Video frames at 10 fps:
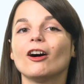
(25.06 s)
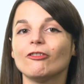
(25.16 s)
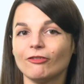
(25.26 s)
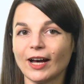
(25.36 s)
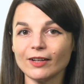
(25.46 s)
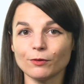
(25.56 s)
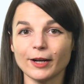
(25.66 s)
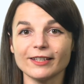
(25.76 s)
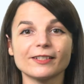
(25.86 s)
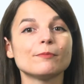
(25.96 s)
5
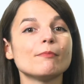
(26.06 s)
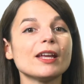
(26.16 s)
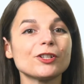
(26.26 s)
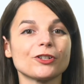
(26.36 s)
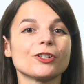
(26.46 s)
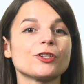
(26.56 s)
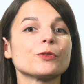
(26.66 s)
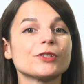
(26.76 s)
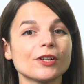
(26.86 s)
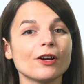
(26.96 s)
ways to make sure you
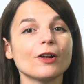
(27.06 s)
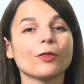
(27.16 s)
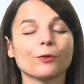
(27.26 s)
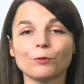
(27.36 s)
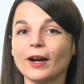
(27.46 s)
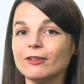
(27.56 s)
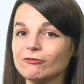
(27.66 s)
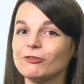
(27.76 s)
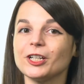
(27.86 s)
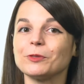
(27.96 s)
start on the right
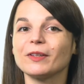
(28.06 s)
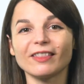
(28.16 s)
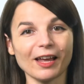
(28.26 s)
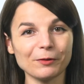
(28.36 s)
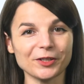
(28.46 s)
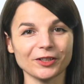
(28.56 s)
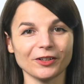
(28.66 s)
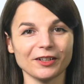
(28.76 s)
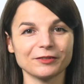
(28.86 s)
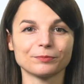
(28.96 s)
foot with language
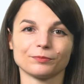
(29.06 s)
learning.